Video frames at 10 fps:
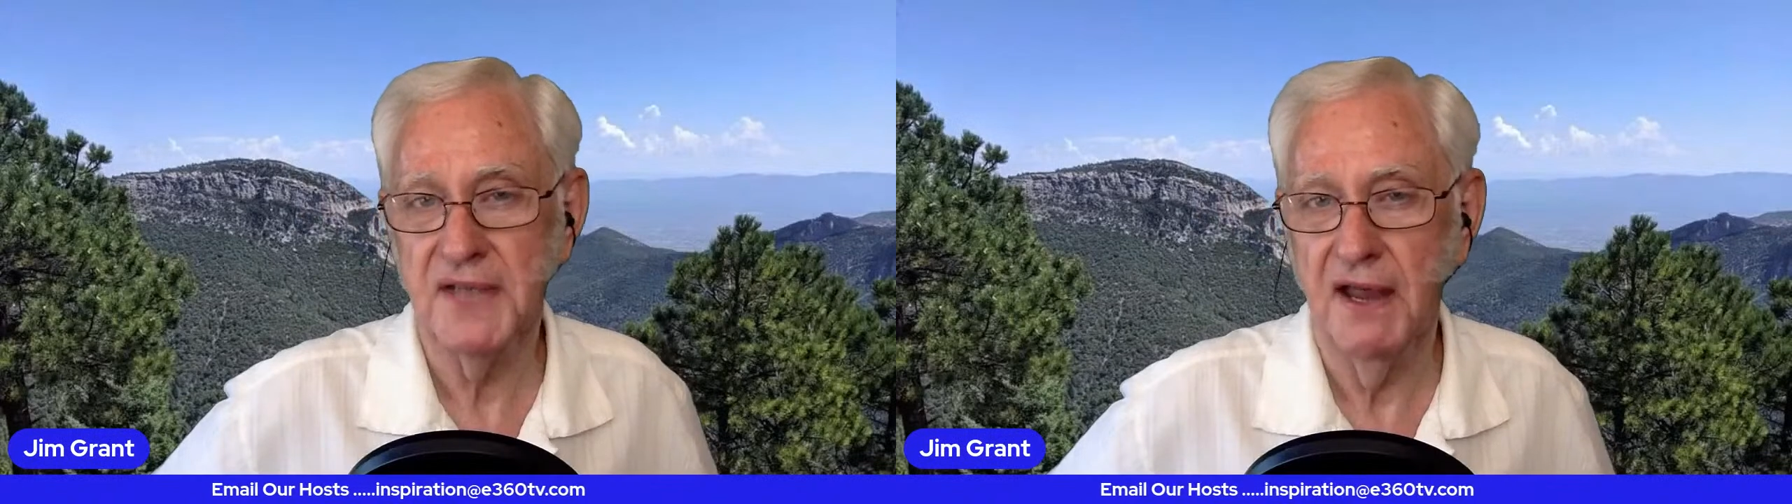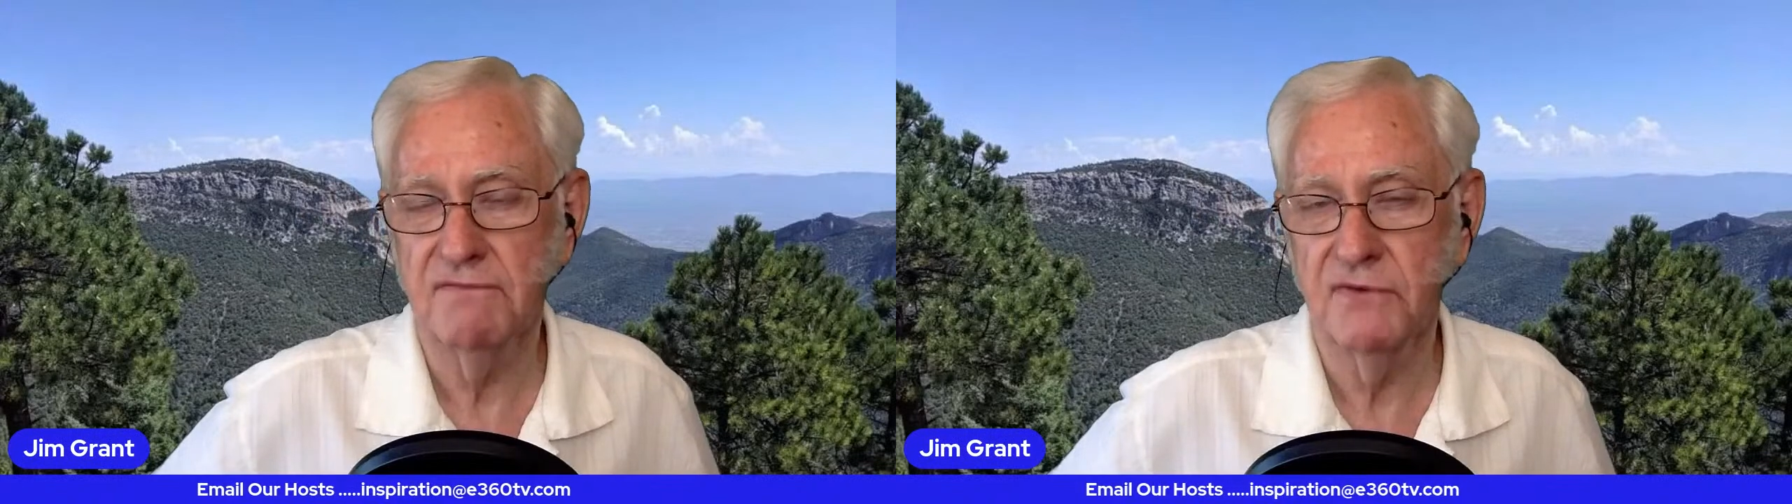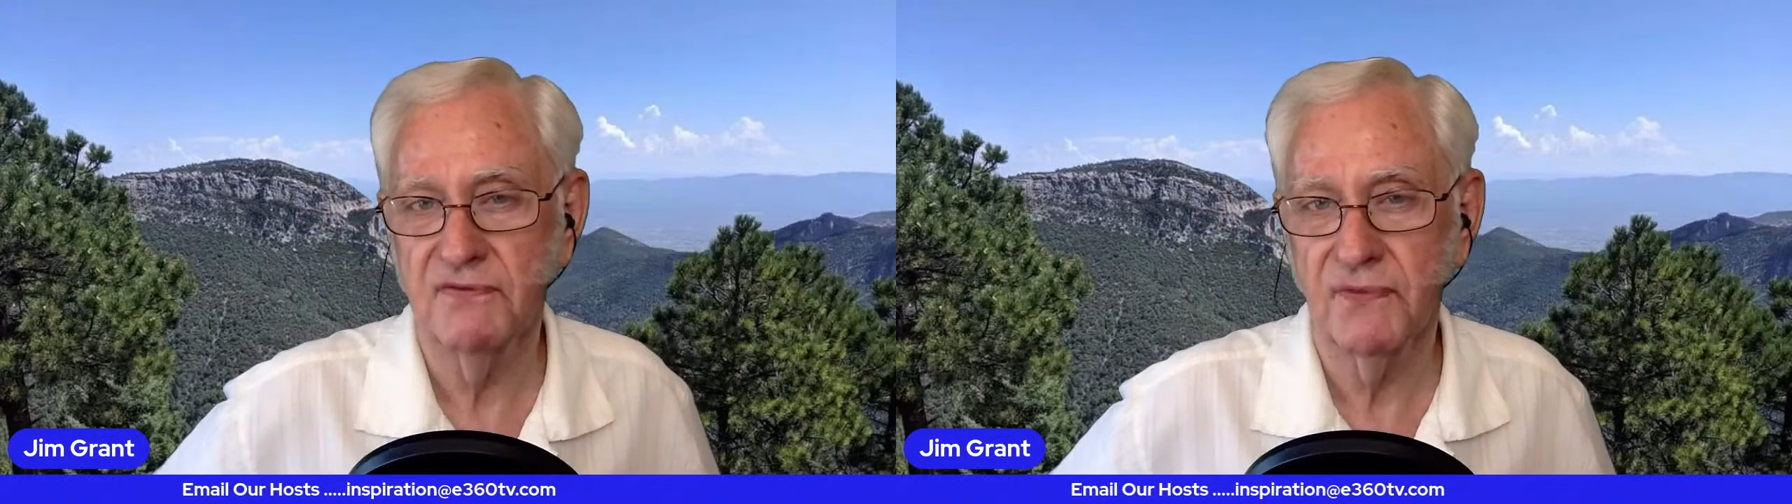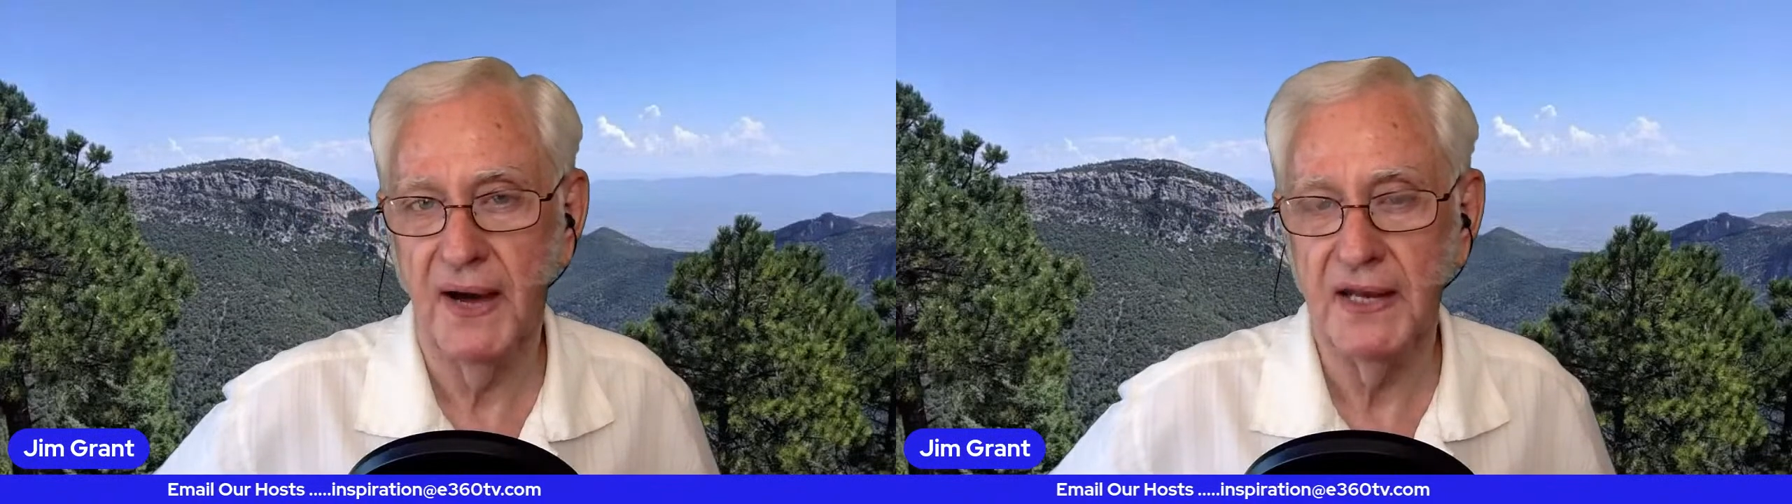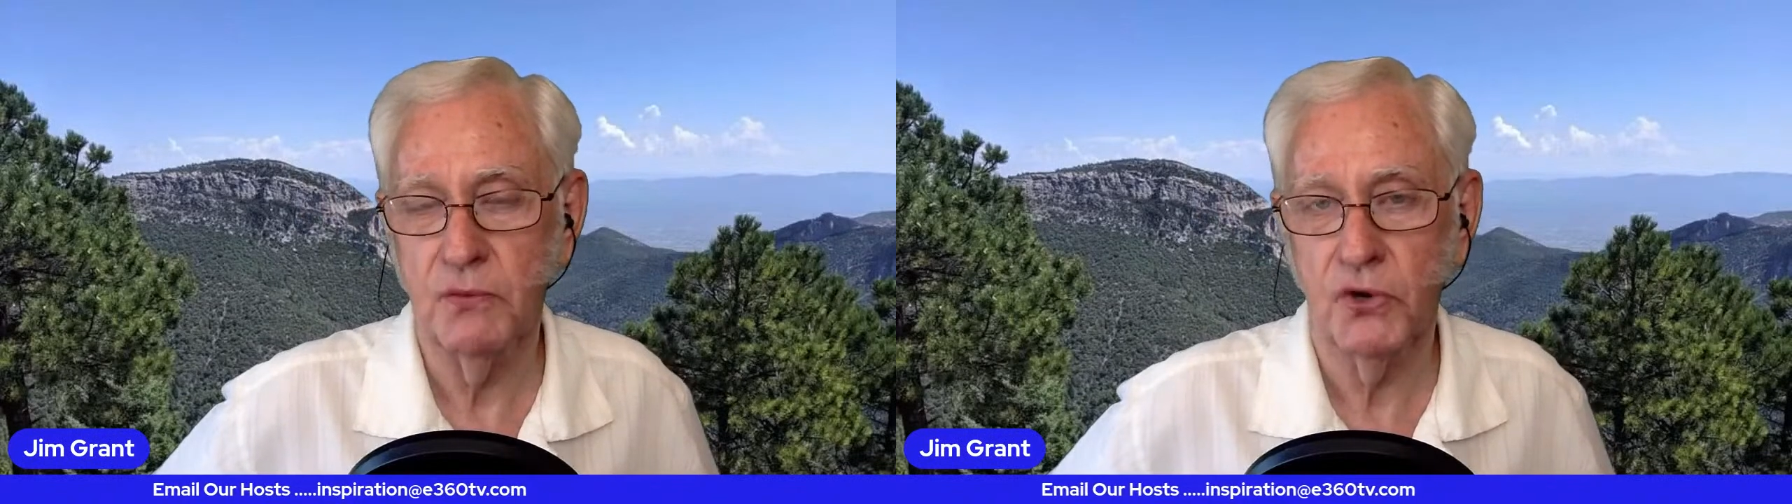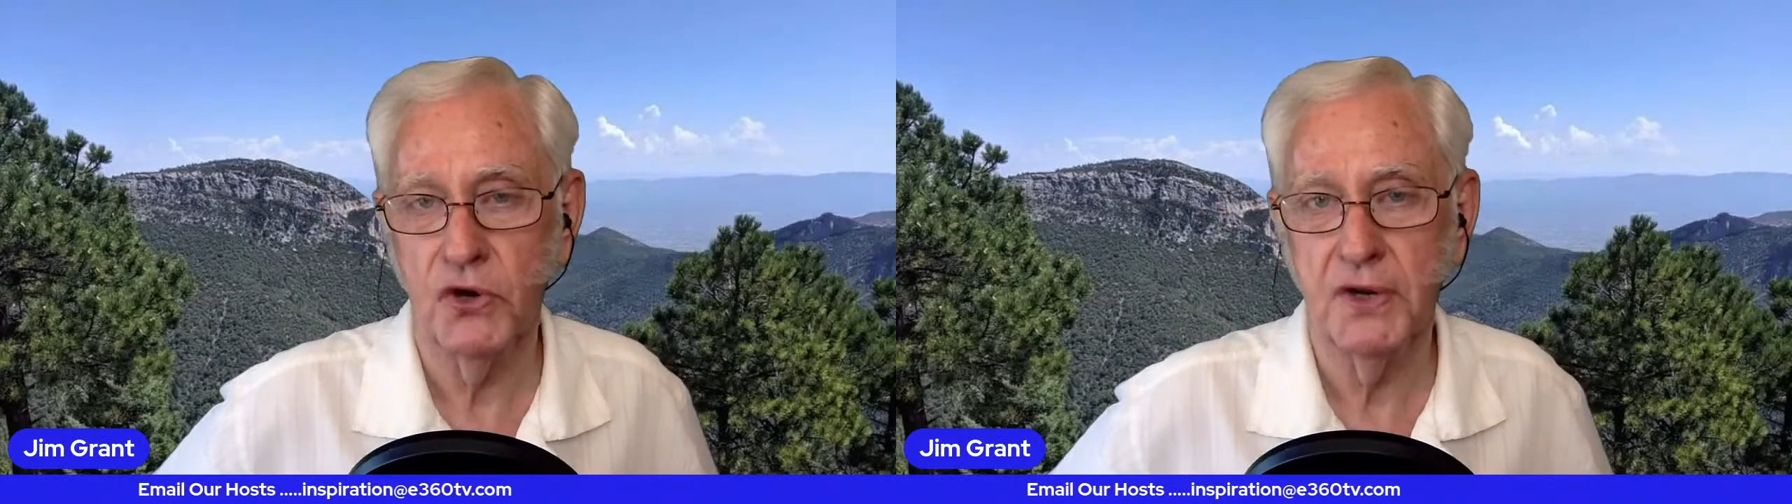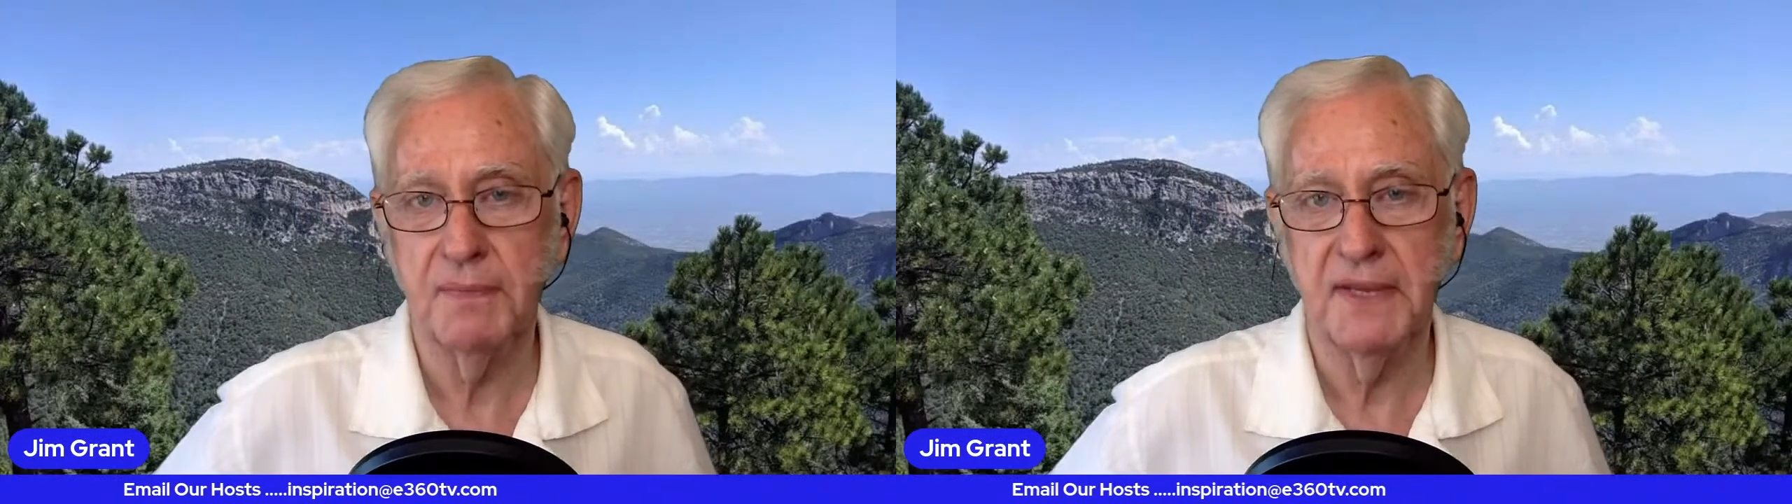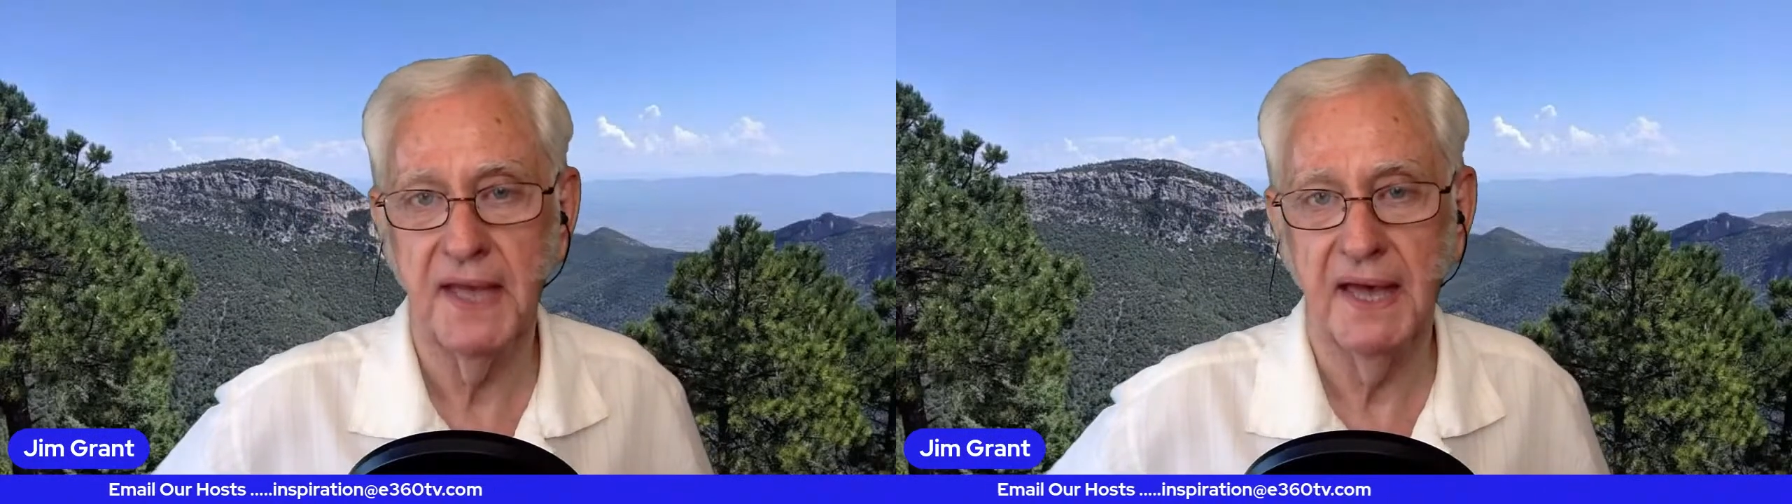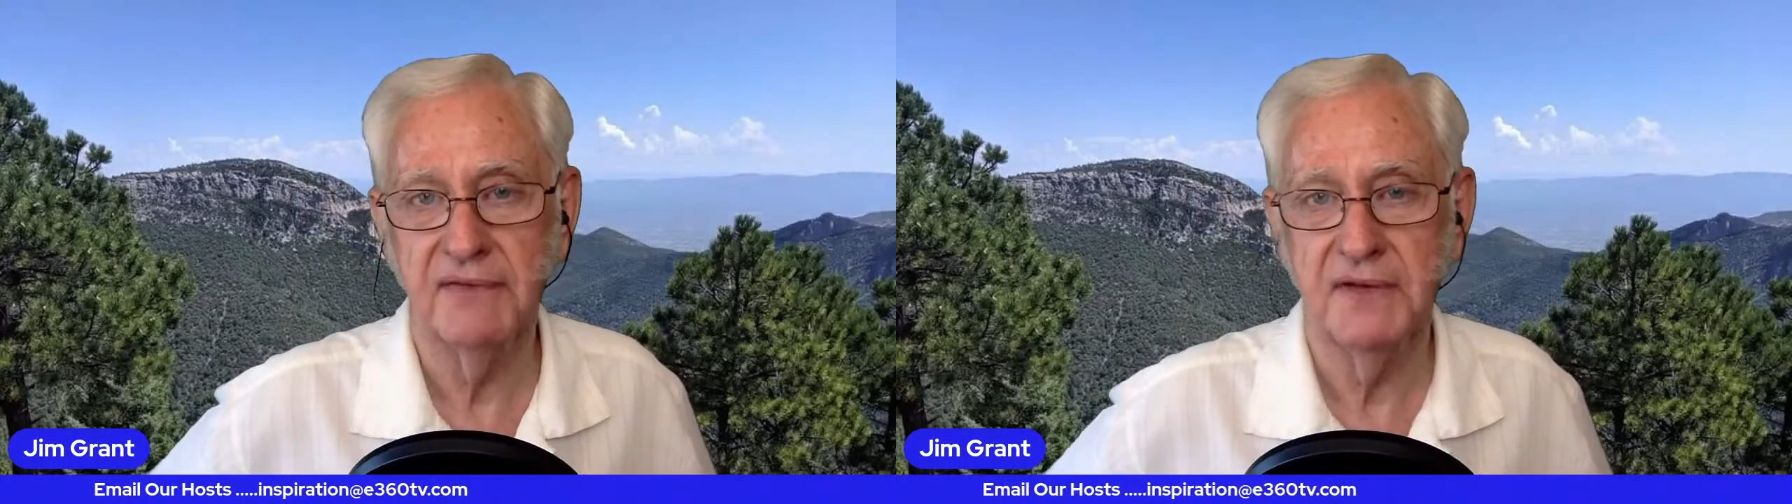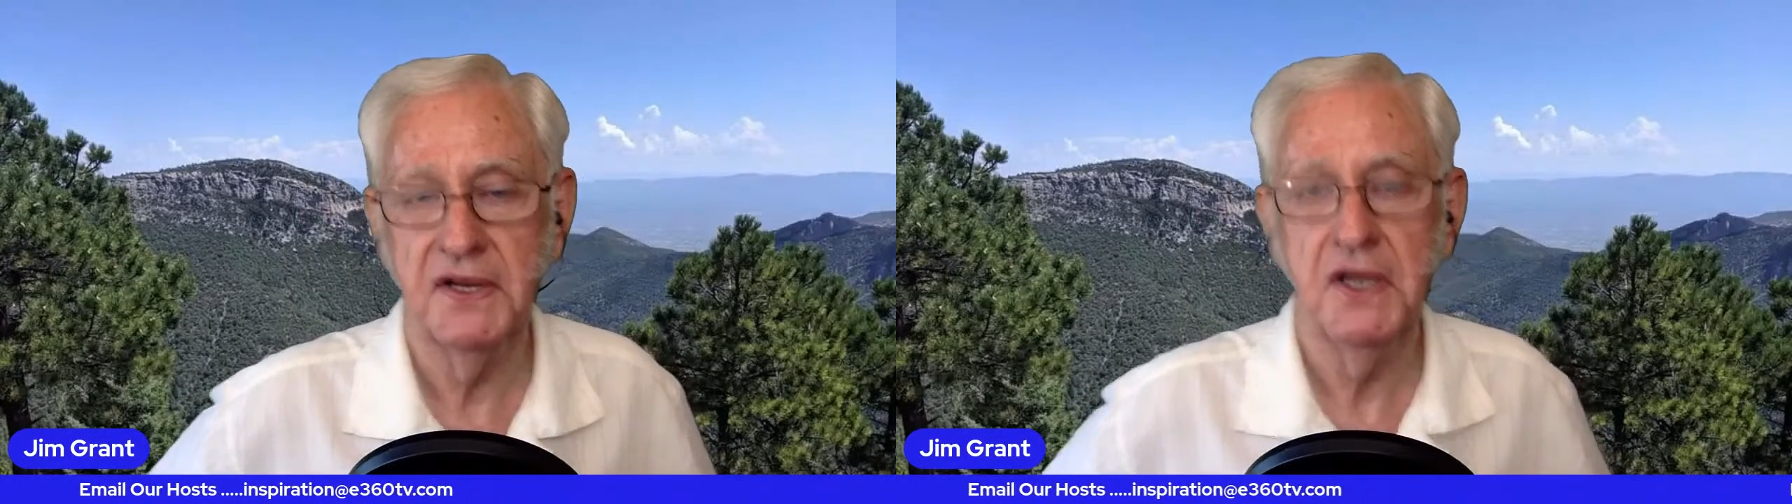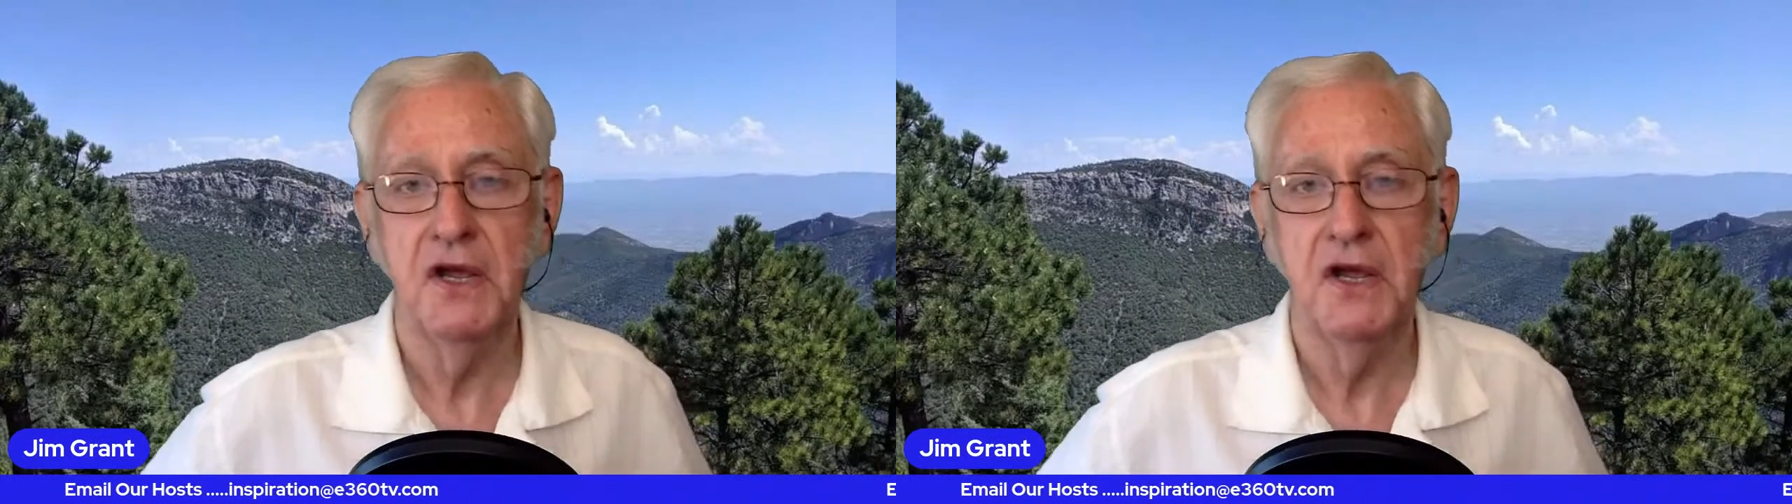every Friday, we're going to be having